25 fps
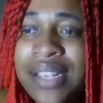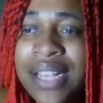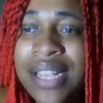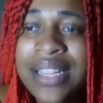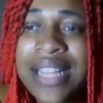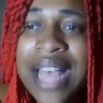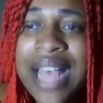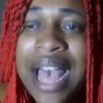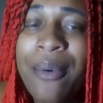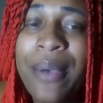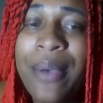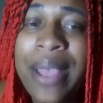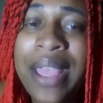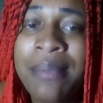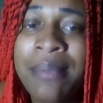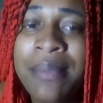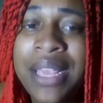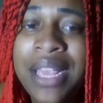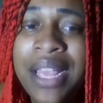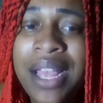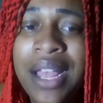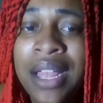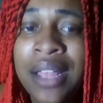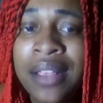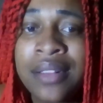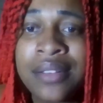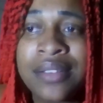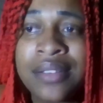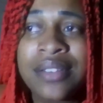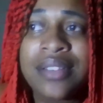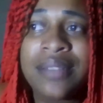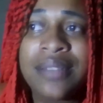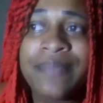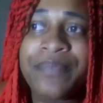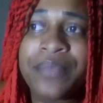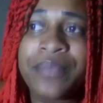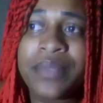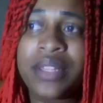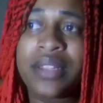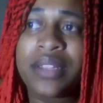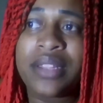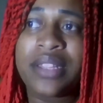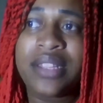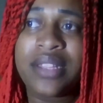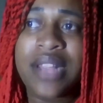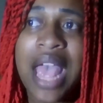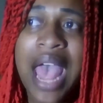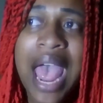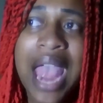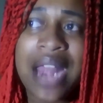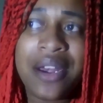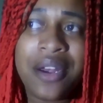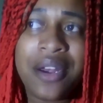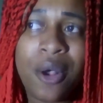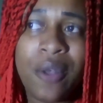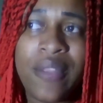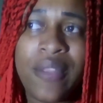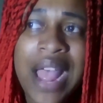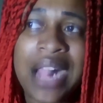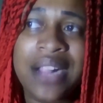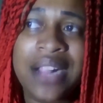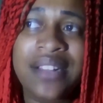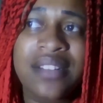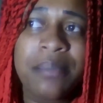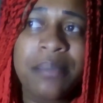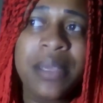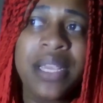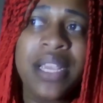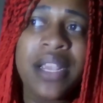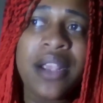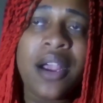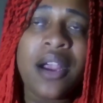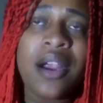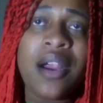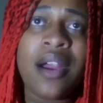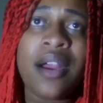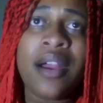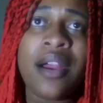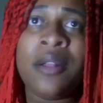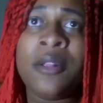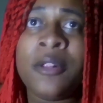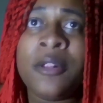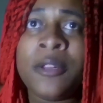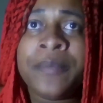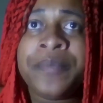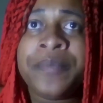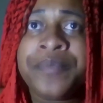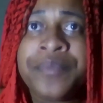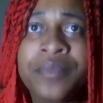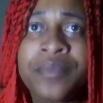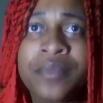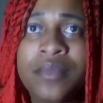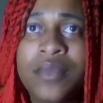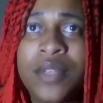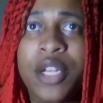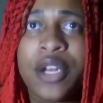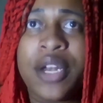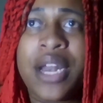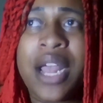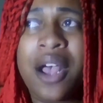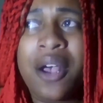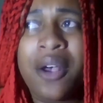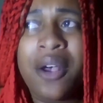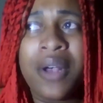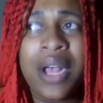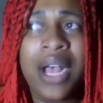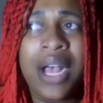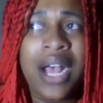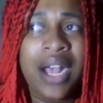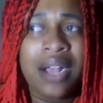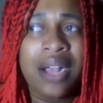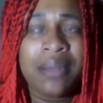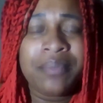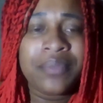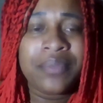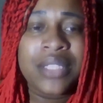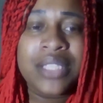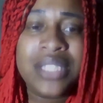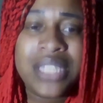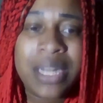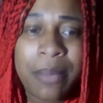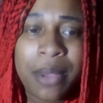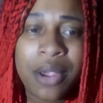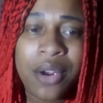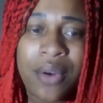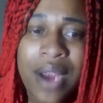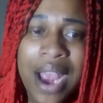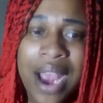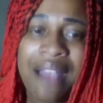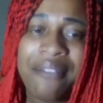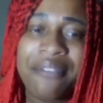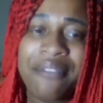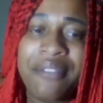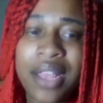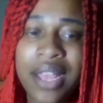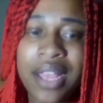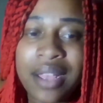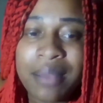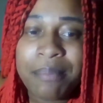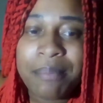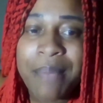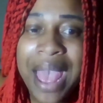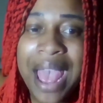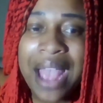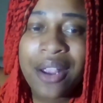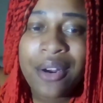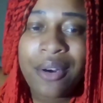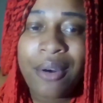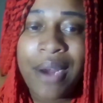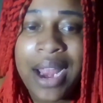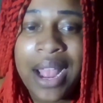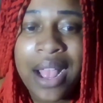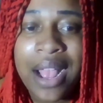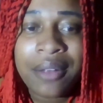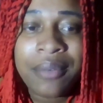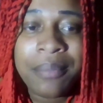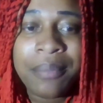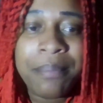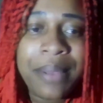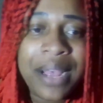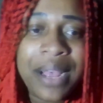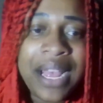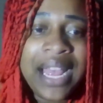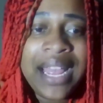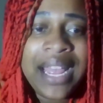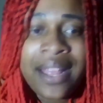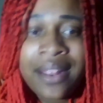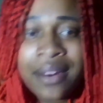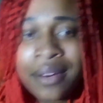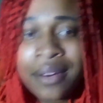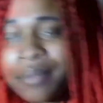it that way because I know that to be her, demographic background, but